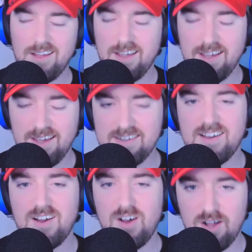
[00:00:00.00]

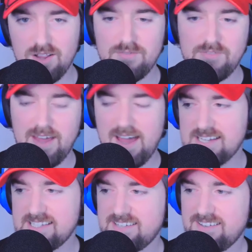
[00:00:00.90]
And all of
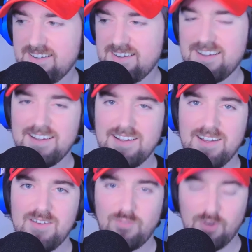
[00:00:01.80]
that
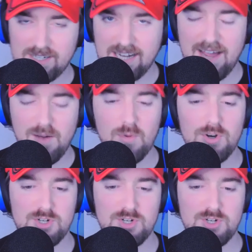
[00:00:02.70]
for a Kyle Busch